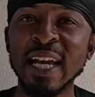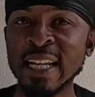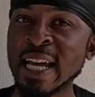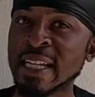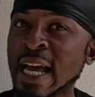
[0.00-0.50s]
and
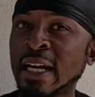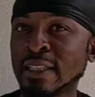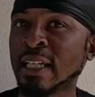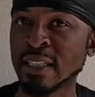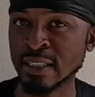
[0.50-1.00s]
that now
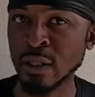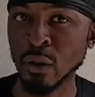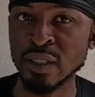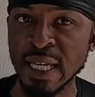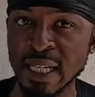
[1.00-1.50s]
is
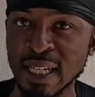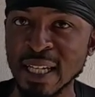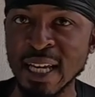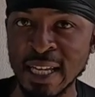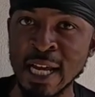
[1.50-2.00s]
zero tank.
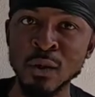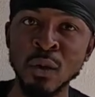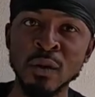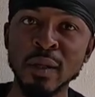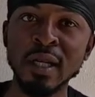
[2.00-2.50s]
And now you're
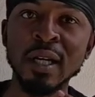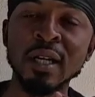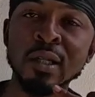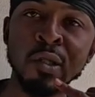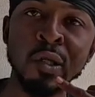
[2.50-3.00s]
wondering,
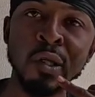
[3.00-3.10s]
yo.